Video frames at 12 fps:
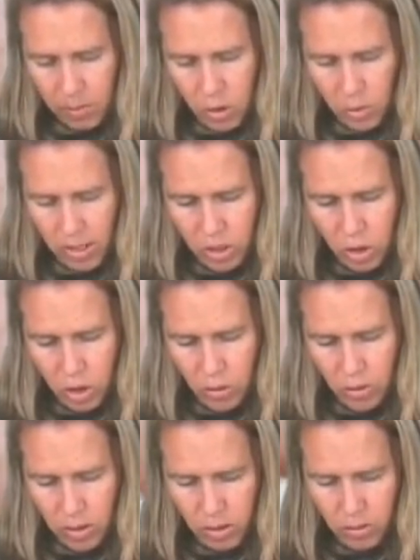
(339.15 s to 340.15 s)
Between
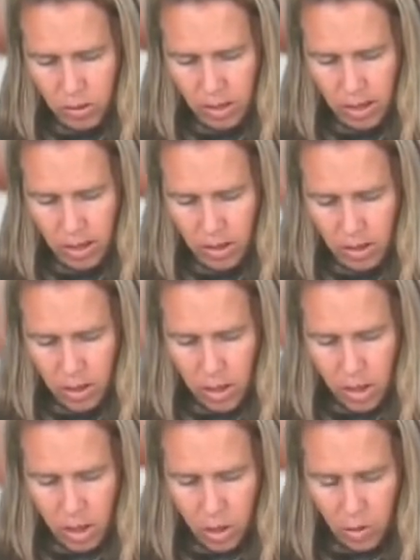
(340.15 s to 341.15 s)
2 and 3 there,
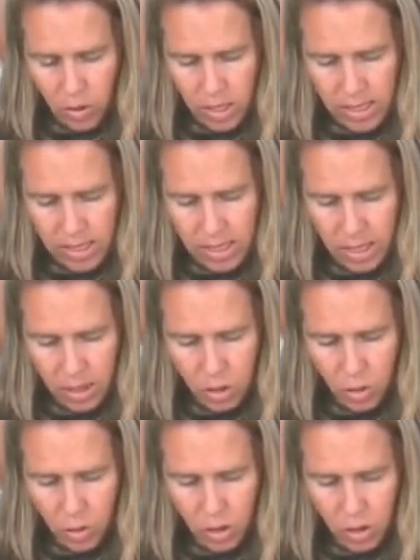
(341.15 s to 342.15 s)
you're going to tuck
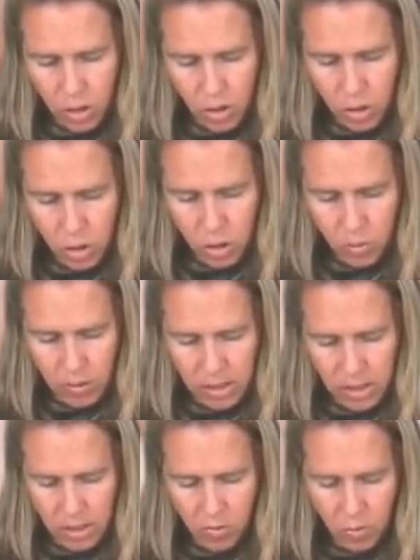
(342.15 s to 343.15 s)
your 2
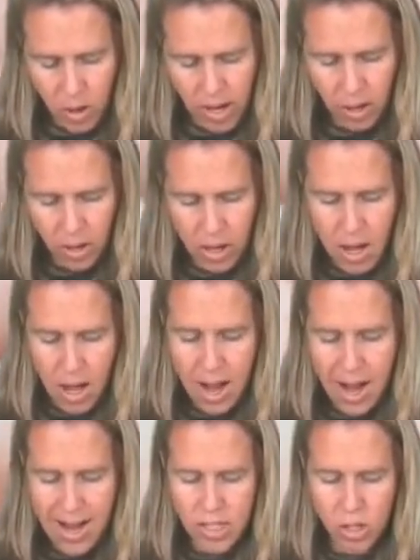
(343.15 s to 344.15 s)
pieces of wire
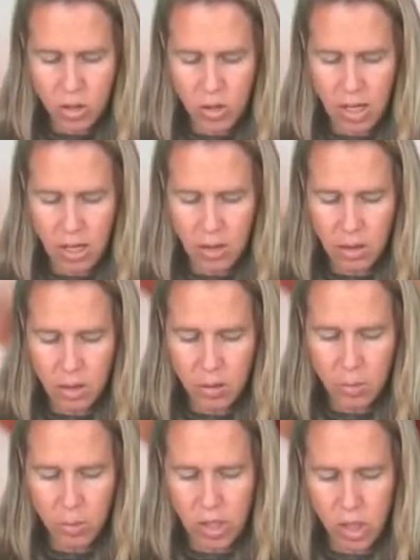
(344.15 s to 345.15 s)
underneath
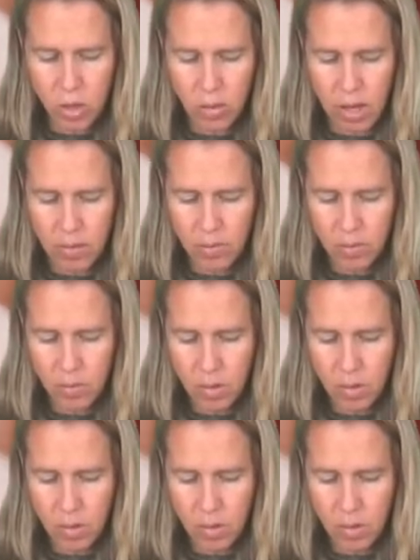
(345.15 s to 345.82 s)
the bridge thread,